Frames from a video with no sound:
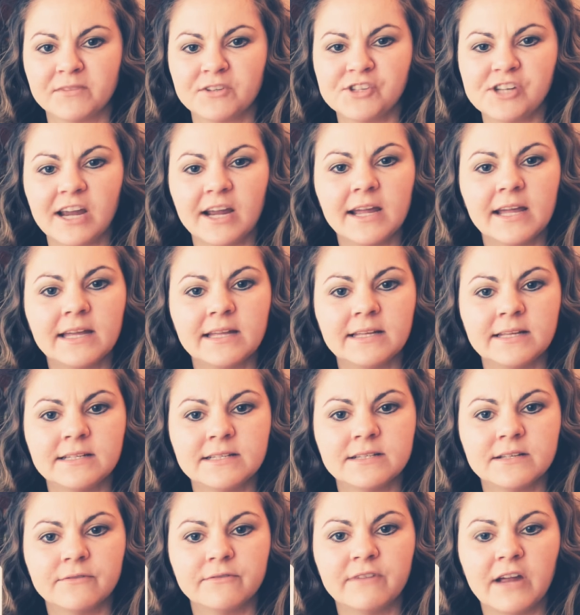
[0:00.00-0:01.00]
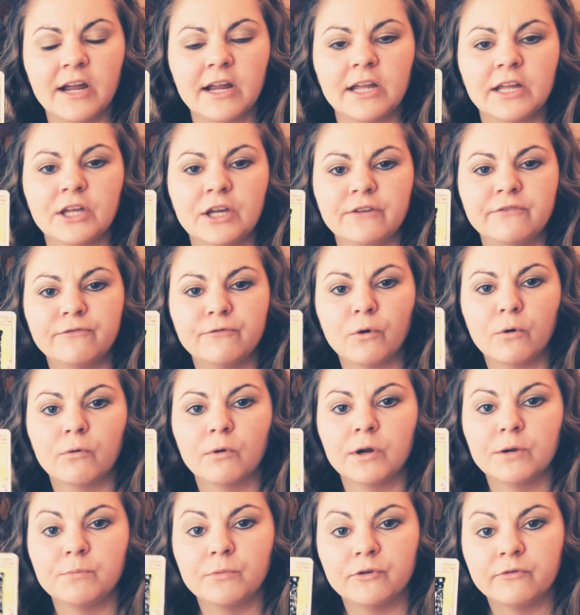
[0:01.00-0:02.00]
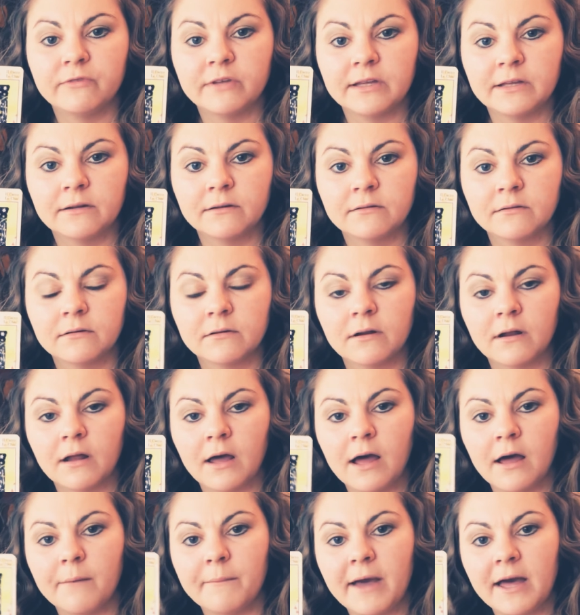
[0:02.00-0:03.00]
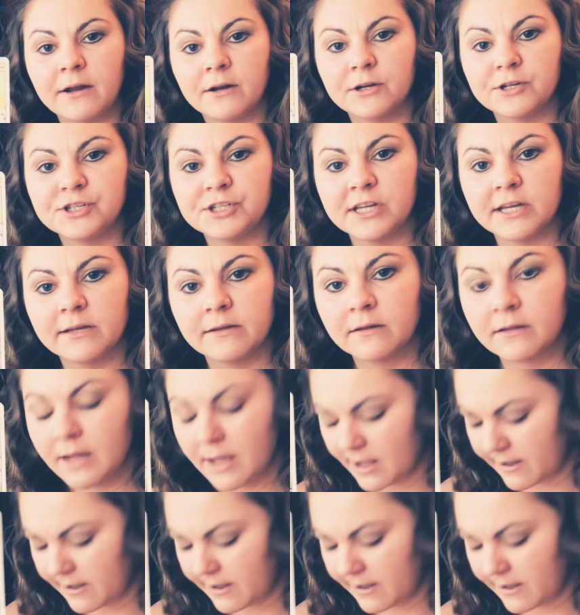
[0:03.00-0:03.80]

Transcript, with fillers: chariot is a very good forward moving um, energy.